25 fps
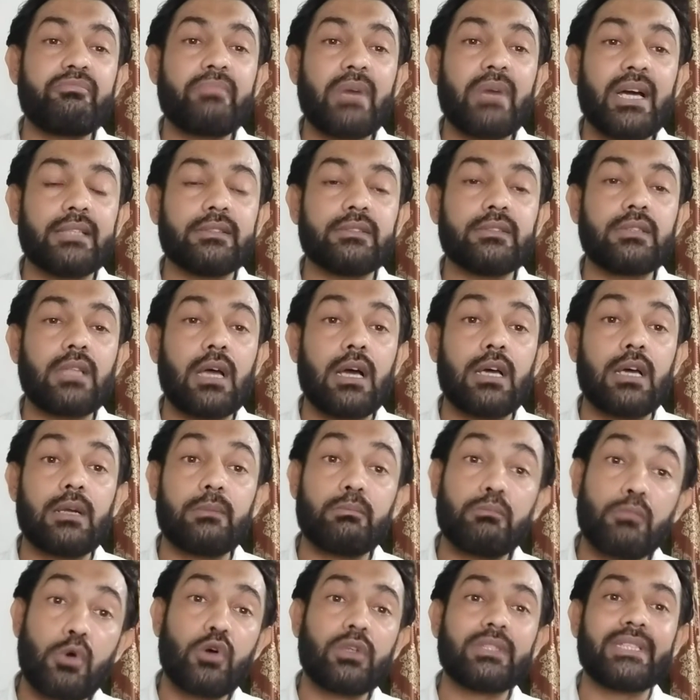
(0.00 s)
months or
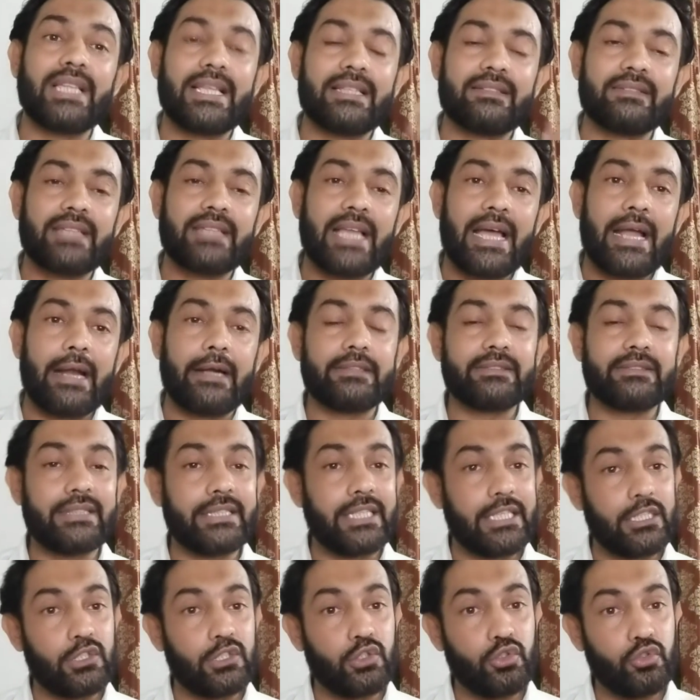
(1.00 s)
more than that,
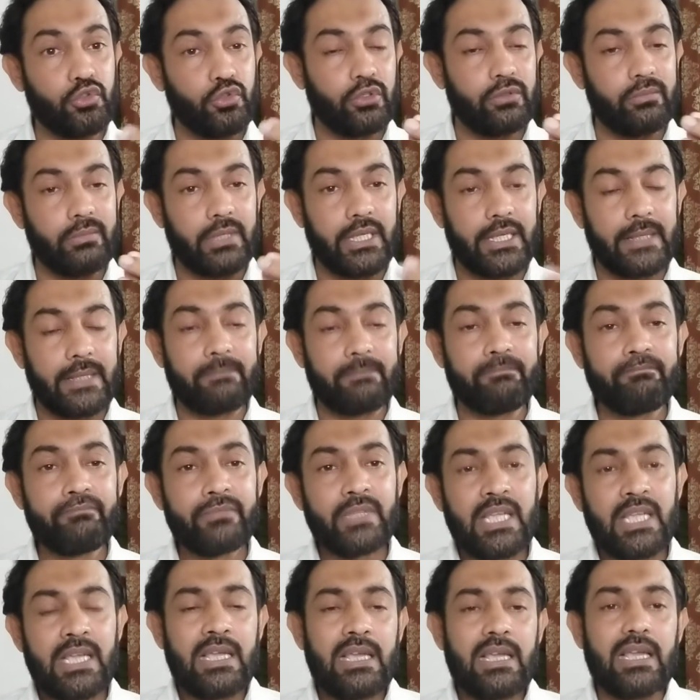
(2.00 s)
they should be
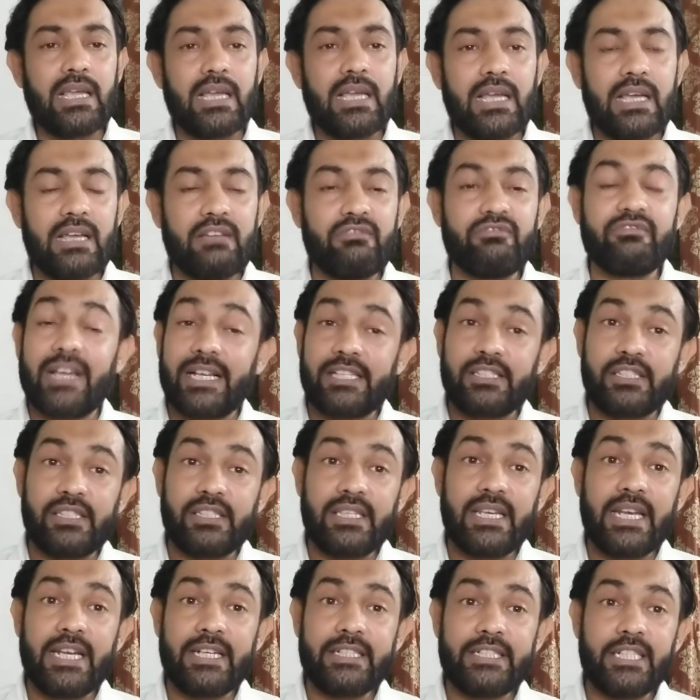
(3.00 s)

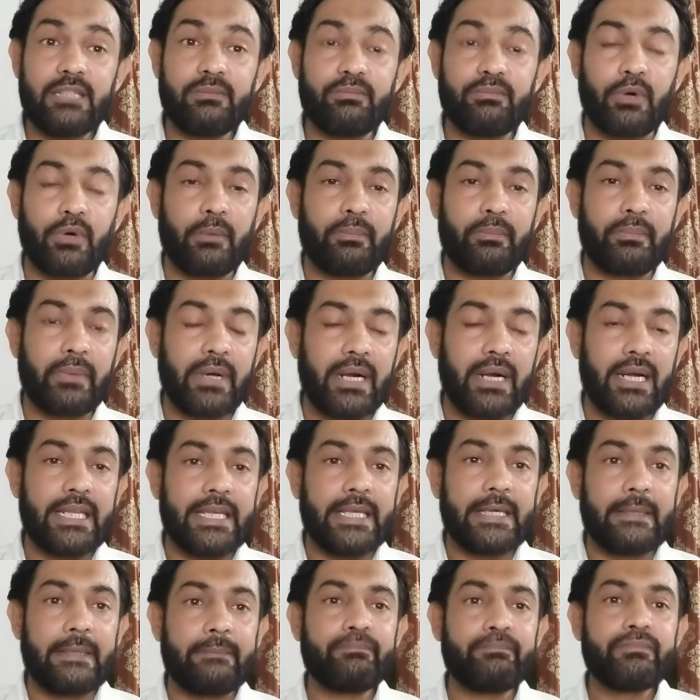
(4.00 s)
vaccinated
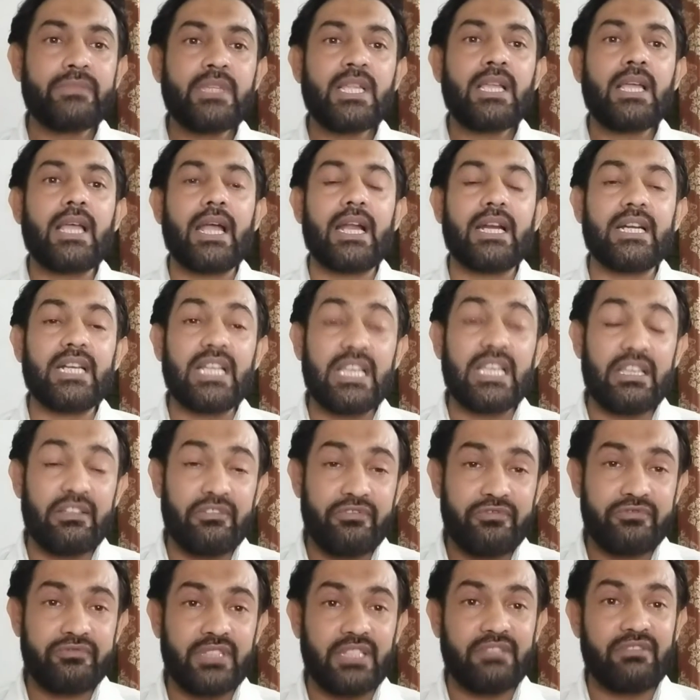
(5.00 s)
properly. And if
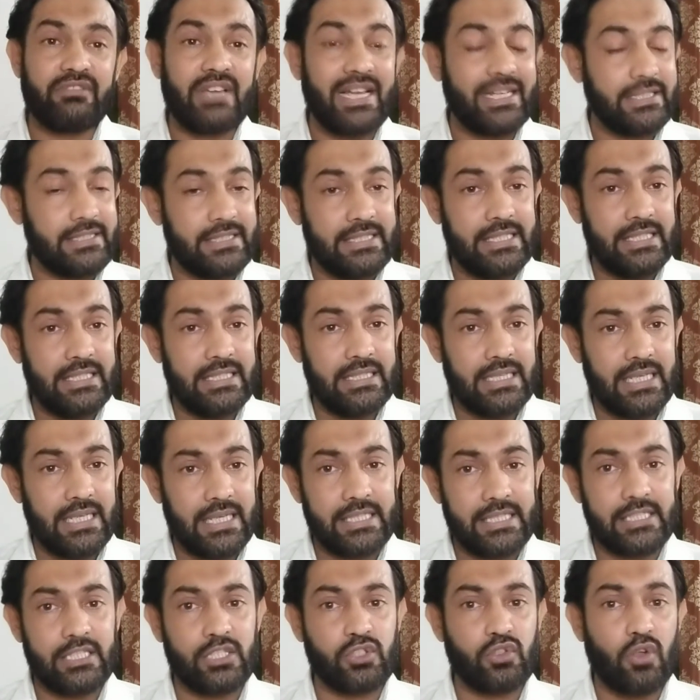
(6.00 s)
the vaccine
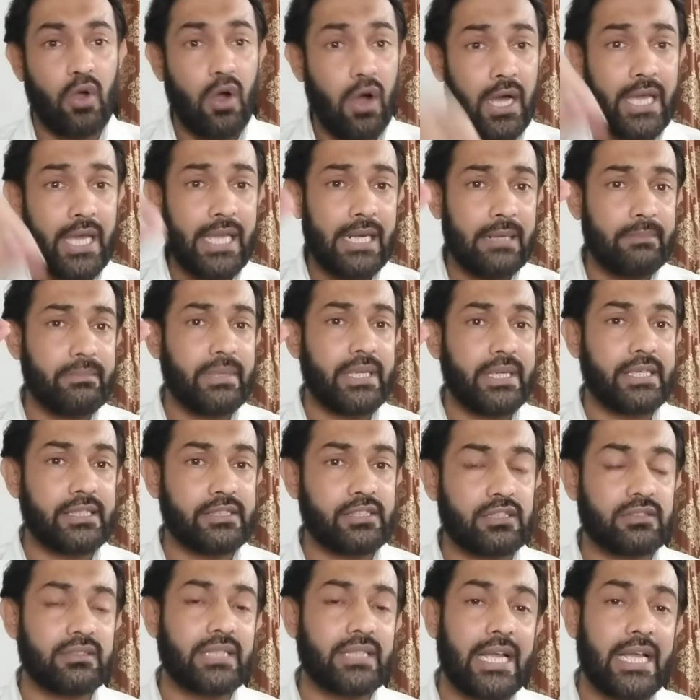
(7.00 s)
is oil
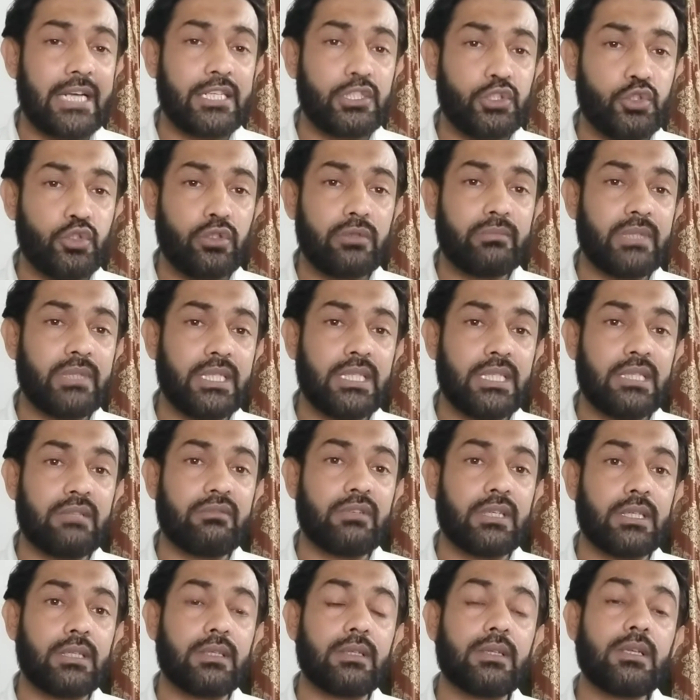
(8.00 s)
based, that should be
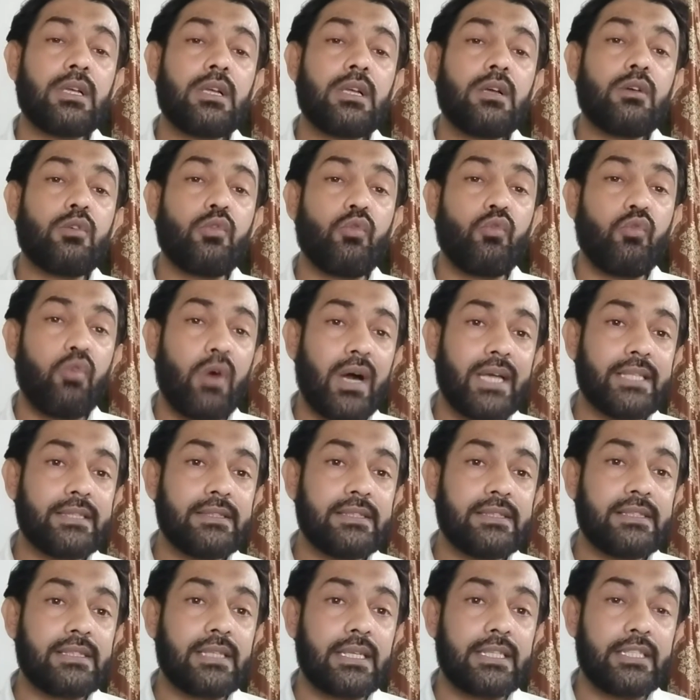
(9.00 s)
given
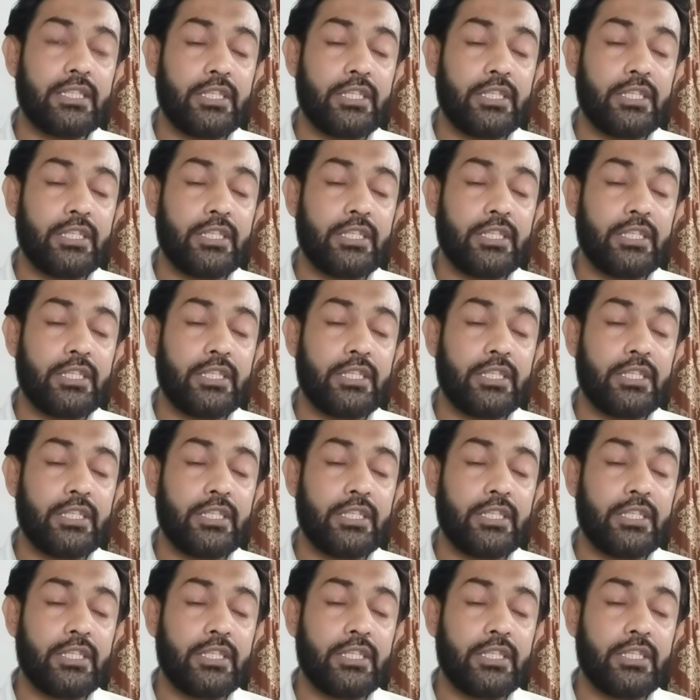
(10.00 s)
once